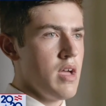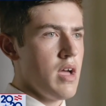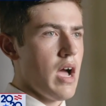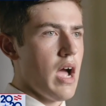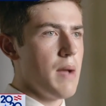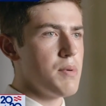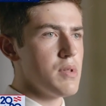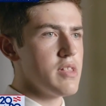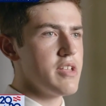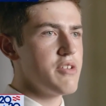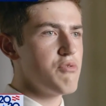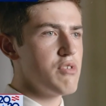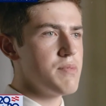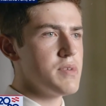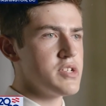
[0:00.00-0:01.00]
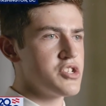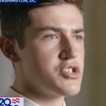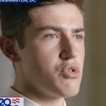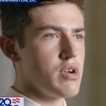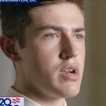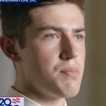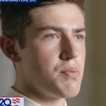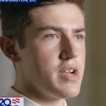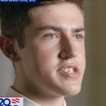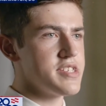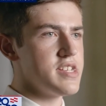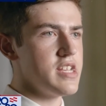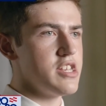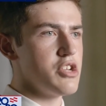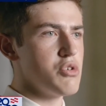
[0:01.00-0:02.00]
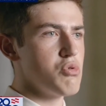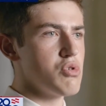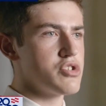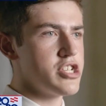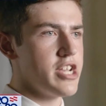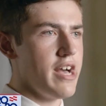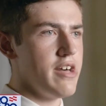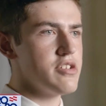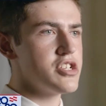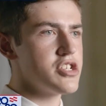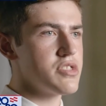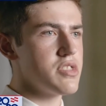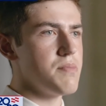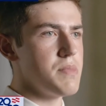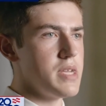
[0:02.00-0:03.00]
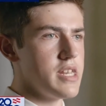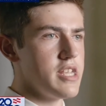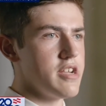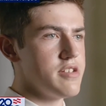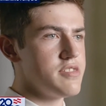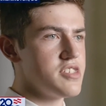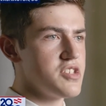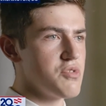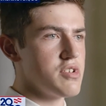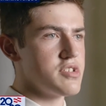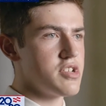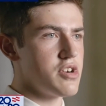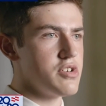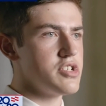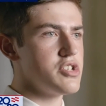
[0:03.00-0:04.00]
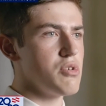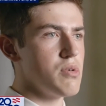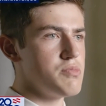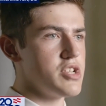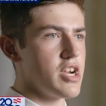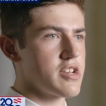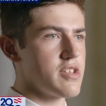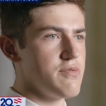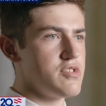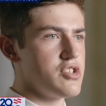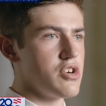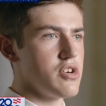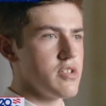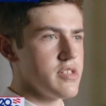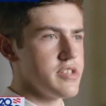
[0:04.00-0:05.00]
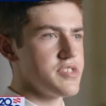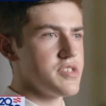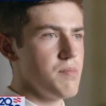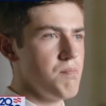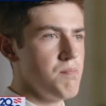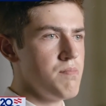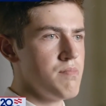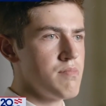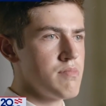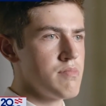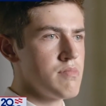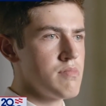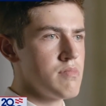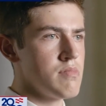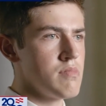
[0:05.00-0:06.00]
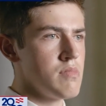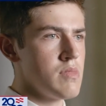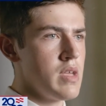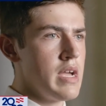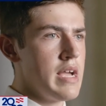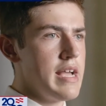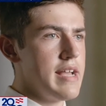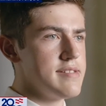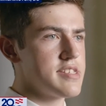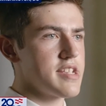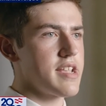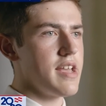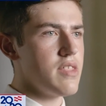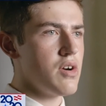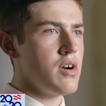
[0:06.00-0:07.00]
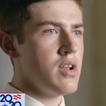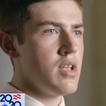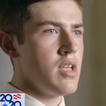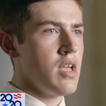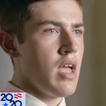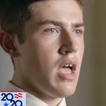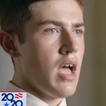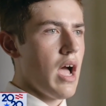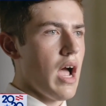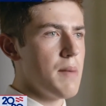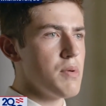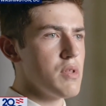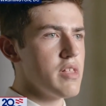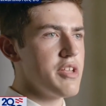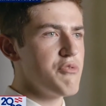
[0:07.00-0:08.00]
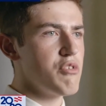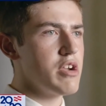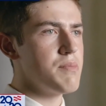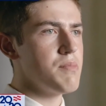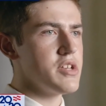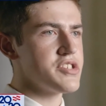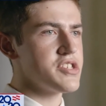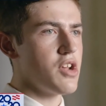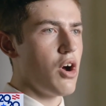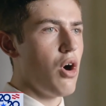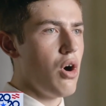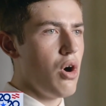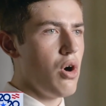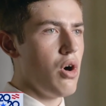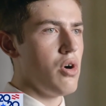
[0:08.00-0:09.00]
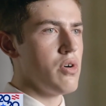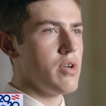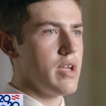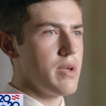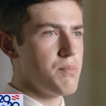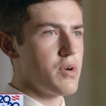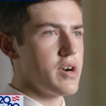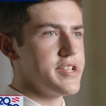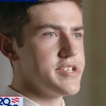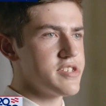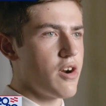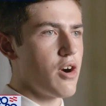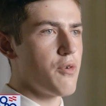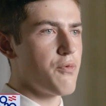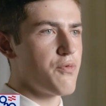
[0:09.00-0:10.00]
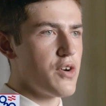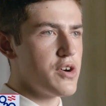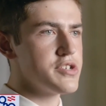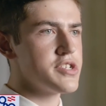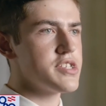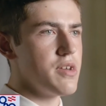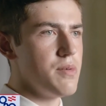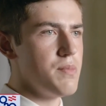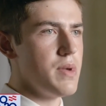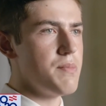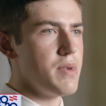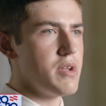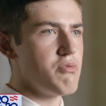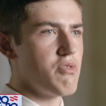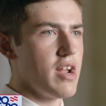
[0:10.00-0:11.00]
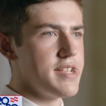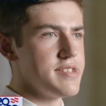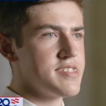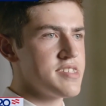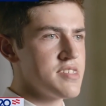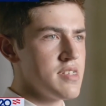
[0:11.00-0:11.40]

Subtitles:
I believe we must join a president who will challenge the media to return to objective journalism. And together, I believe we must all embrace our First Amendment rights